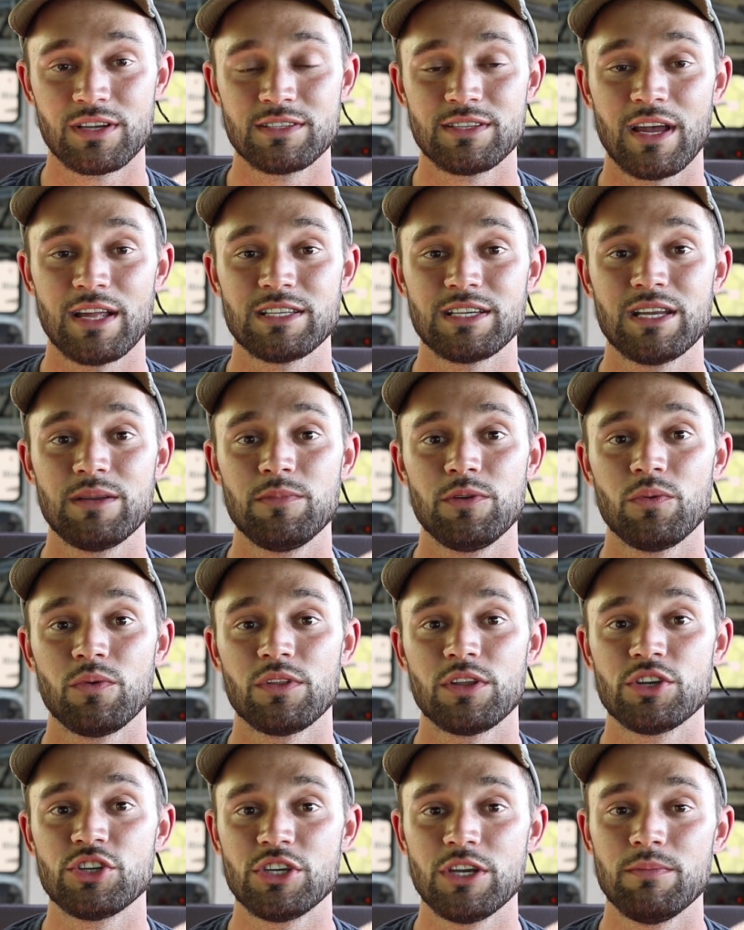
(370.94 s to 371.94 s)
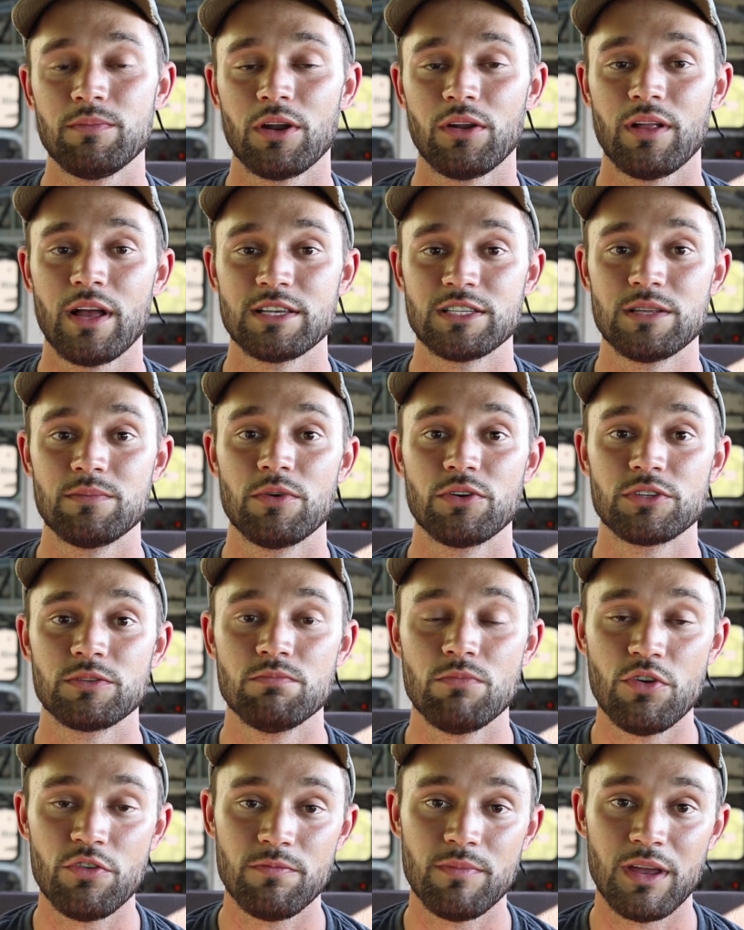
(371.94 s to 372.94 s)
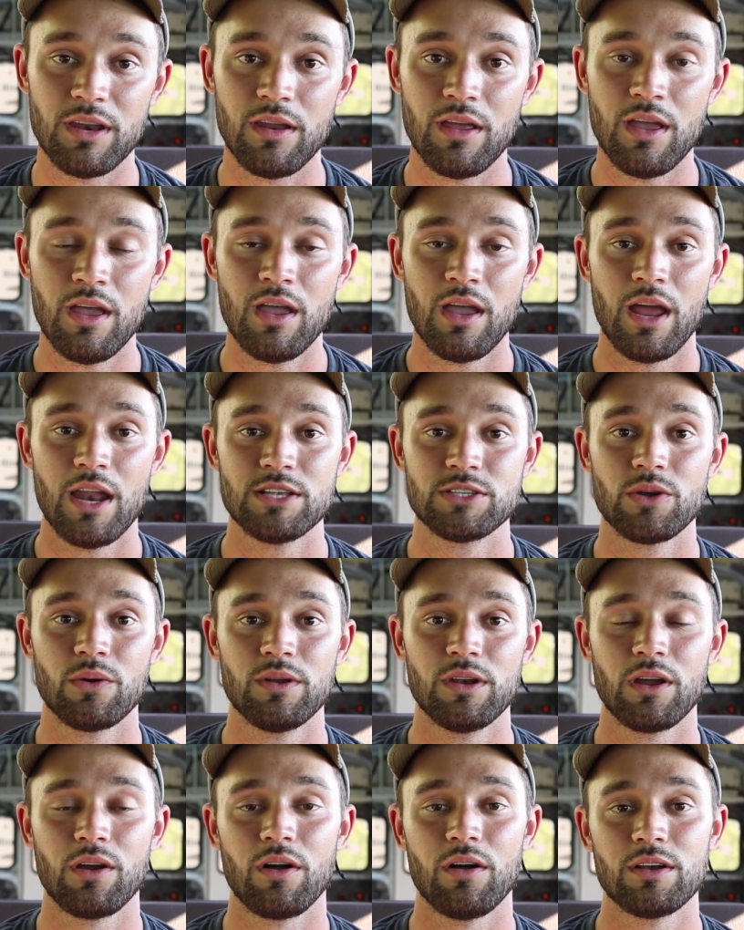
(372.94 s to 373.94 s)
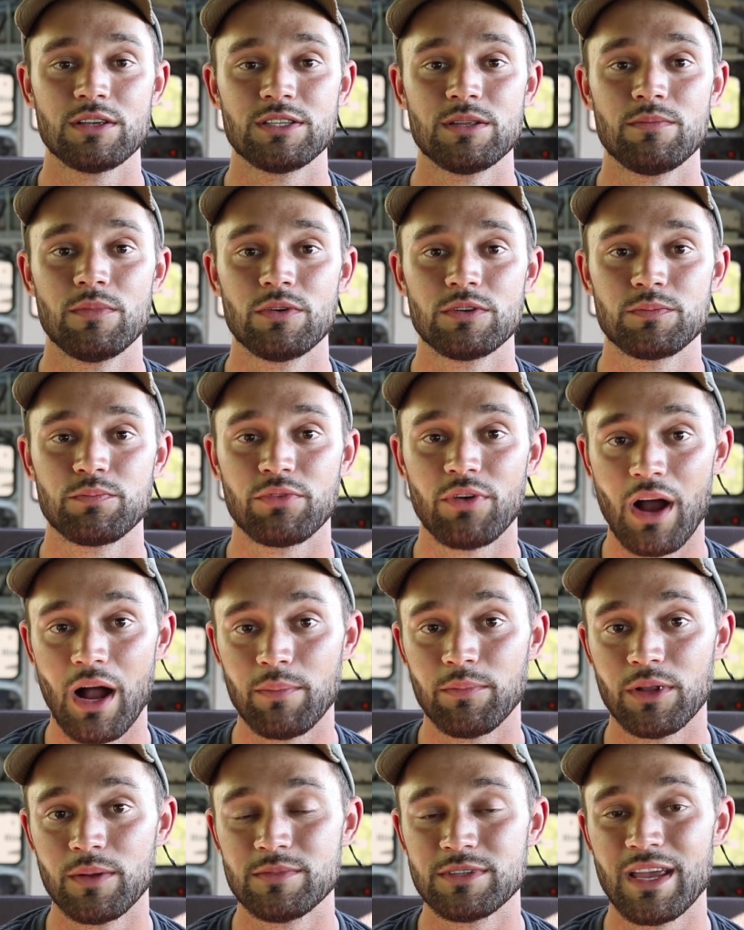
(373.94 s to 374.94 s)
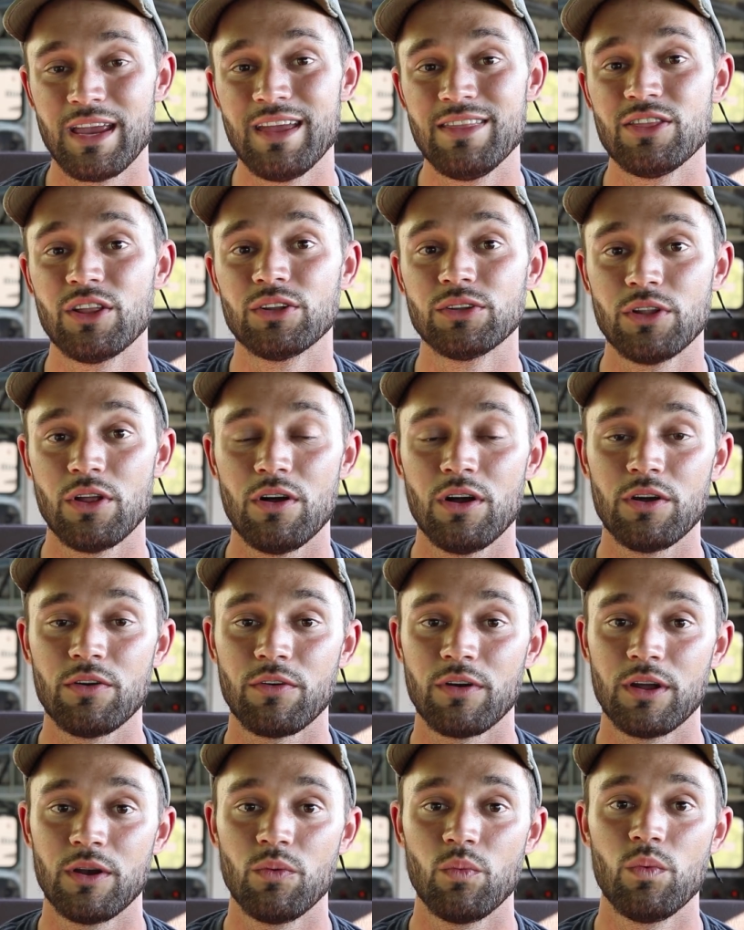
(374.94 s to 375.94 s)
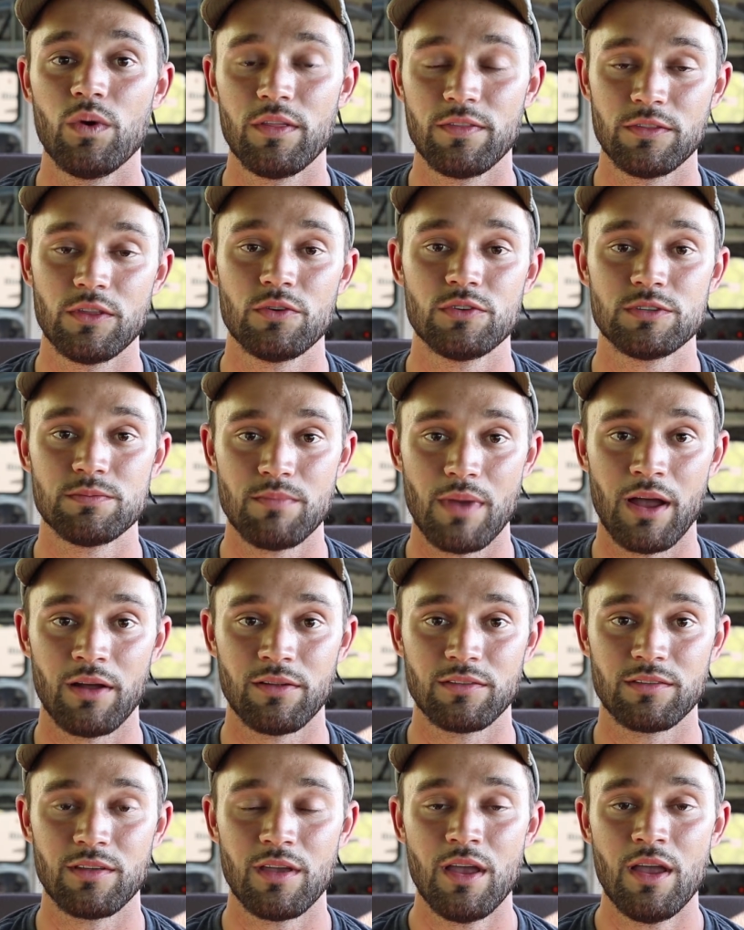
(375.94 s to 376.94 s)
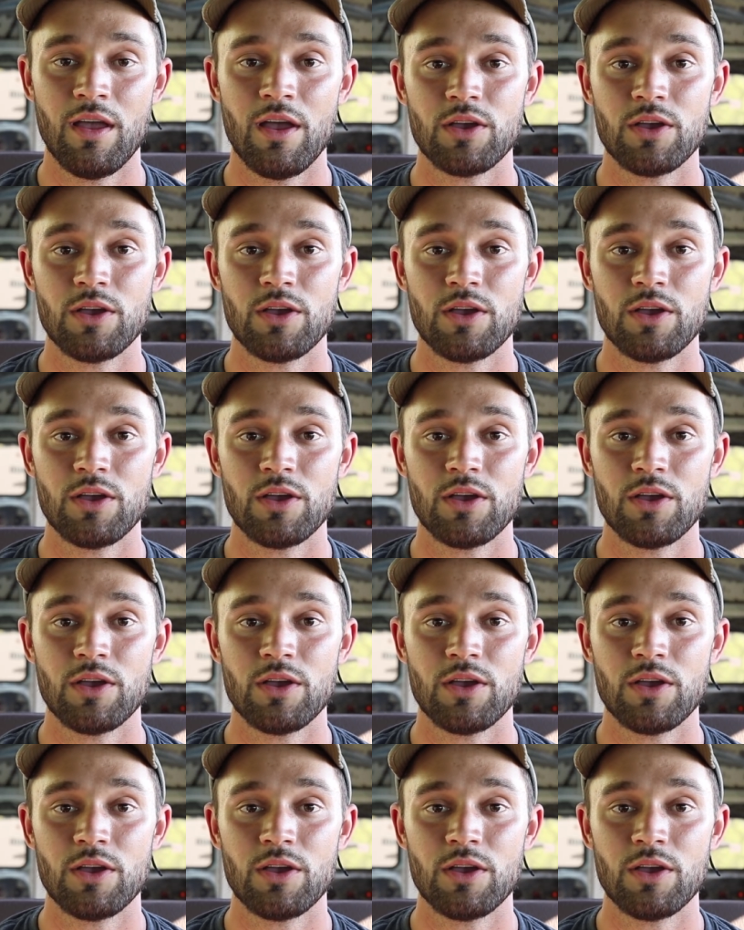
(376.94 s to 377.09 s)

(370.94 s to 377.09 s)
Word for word: because that's going to be where the sheet metal has the most movement and is going to cause the most problems in the long run with those mounts.